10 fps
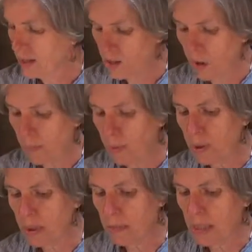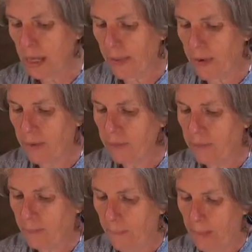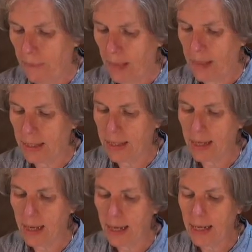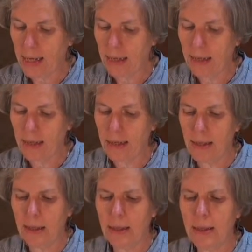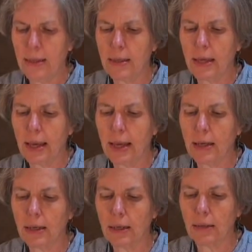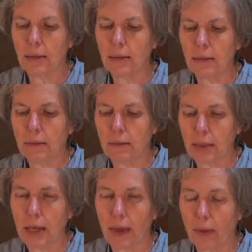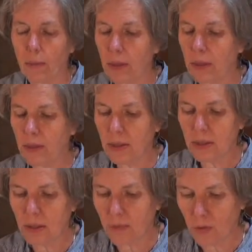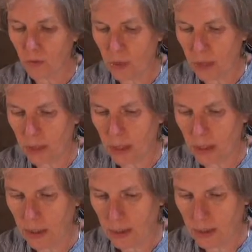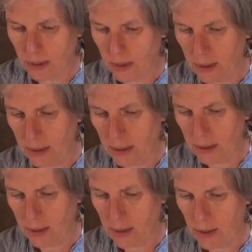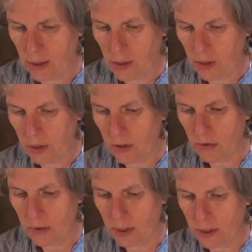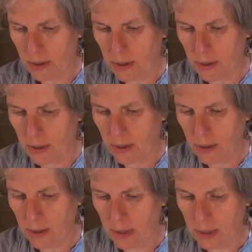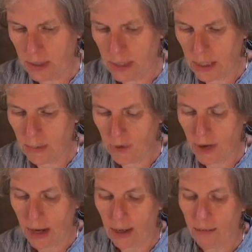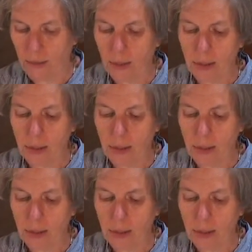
So I put them together. I tied the end together because this stuff is really hard to keep track of.